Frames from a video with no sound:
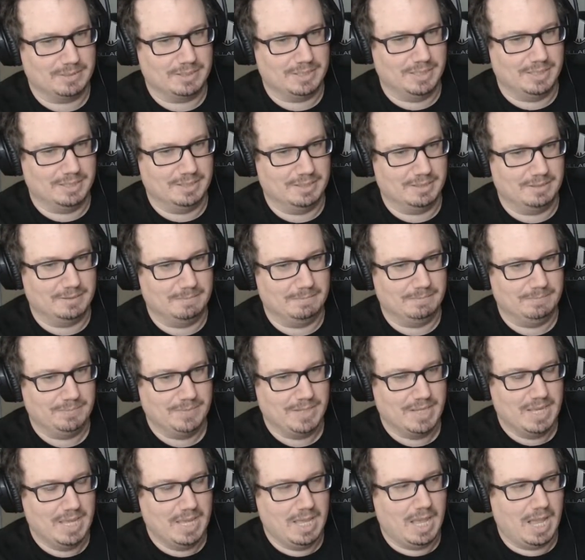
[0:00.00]
and
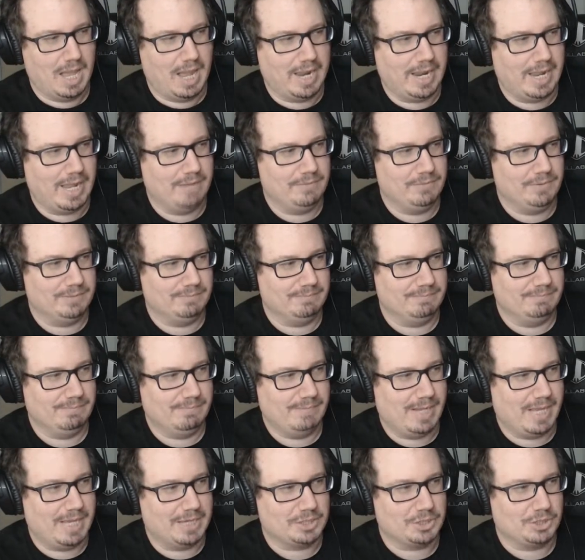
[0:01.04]
I haven't
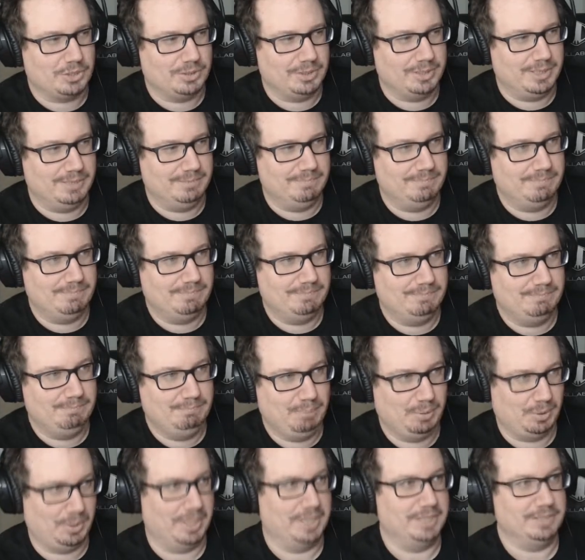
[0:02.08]
actually
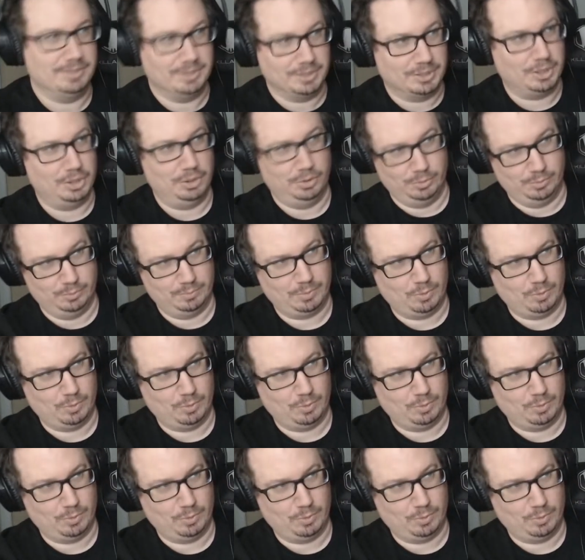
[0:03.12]
played the cubes.